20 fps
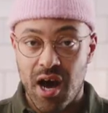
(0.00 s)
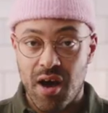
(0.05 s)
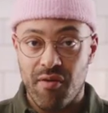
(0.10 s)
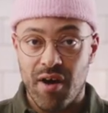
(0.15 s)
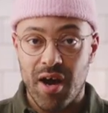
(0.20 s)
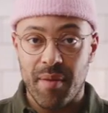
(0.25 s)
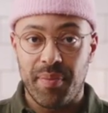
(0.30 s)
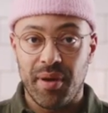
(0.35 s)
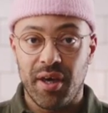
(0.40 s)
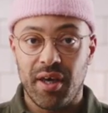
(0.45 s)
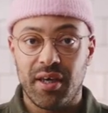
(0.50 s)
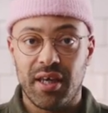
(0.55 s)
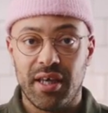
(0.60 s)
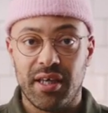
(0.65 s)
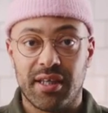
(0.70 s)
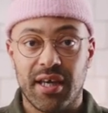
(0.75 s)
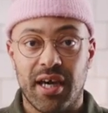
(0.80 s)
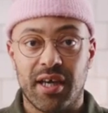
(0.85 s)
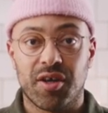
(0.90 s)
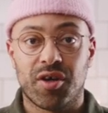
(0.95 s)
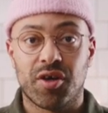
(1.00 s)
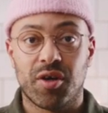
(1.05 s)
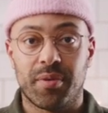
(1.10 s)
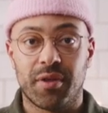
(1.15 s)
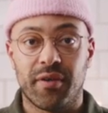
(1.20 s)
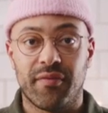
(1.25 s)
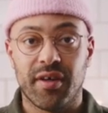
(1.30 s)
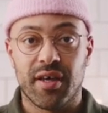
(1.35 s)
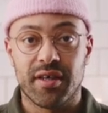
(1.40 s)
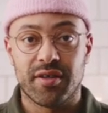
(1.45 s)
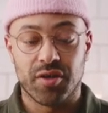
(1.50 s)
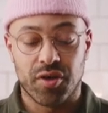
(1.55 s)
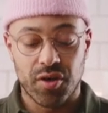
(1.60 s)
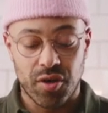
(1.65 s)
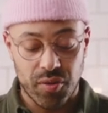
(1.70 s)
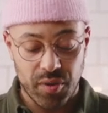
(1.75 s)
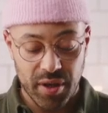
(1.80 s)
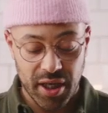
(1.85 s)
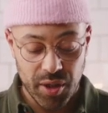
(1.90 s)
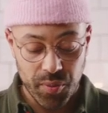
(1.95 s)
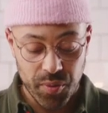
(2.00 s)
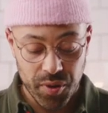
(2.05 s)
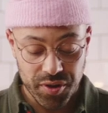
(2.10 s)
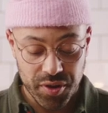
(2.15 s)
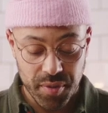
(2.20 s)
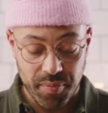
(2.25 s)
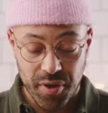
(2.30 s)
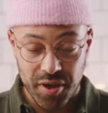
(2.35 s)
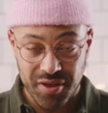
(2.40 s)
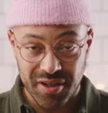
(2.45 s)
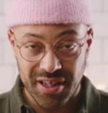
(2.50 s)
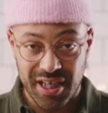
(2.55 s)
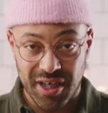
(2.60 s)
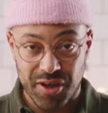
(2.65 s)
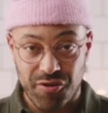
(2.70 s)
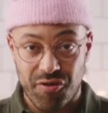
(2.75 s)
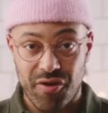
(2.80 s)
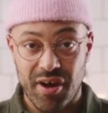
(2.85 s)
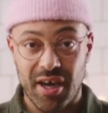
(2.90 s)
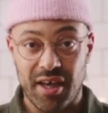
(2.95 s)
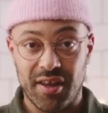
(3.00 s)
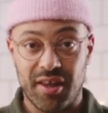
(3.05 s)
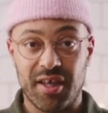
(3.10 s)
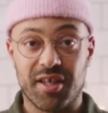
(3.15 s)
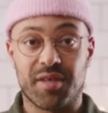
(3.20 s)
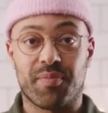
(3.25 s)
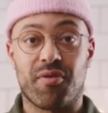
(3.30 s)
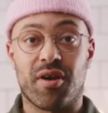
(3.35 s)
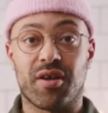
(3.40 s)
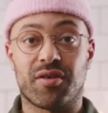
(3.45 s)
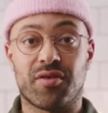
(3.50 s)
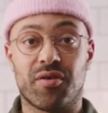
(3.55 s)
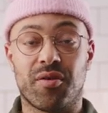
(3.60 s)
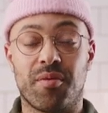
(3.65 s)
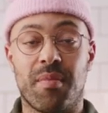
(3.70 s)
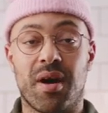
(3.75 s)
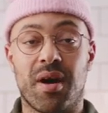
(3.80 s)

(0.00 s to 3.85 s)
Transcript: R.I.P. He died a couple of years ago. He was the person that created the espresso